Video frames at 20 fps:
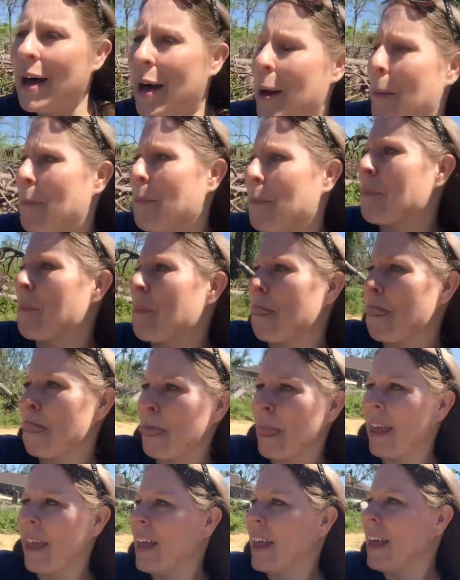Um,
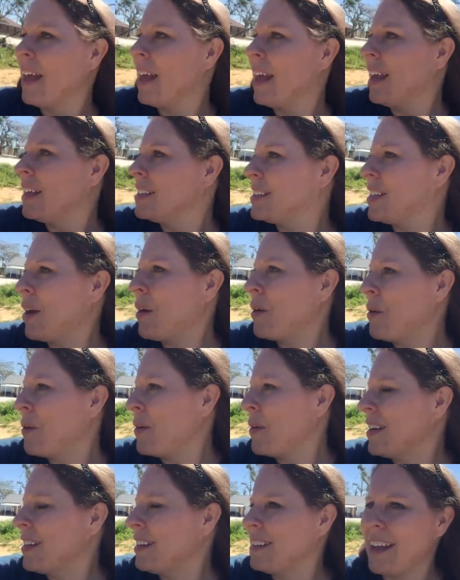
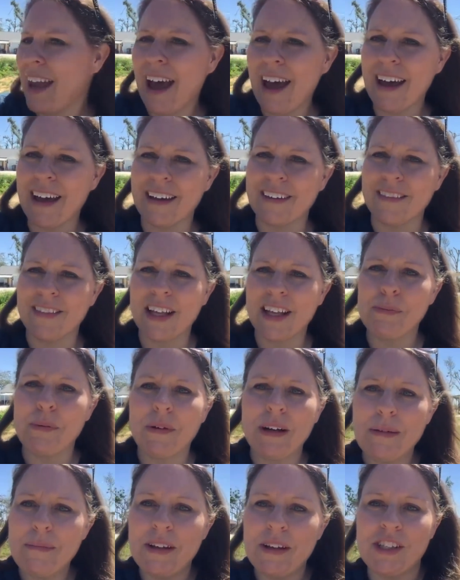so yeah, that's
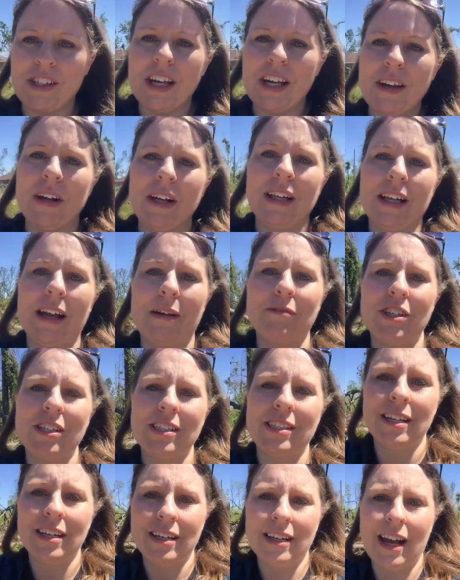pretty much it really. I'm
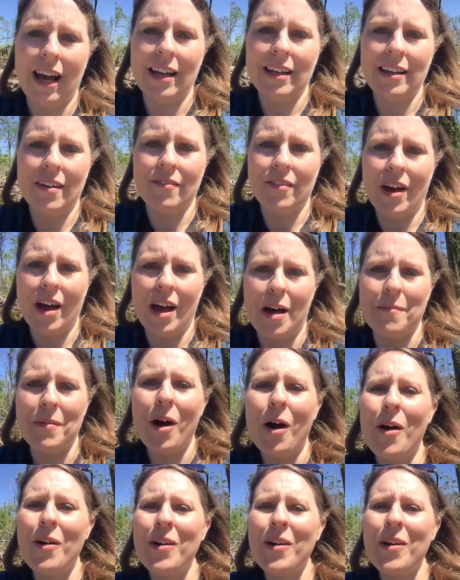just gonna kind of, um,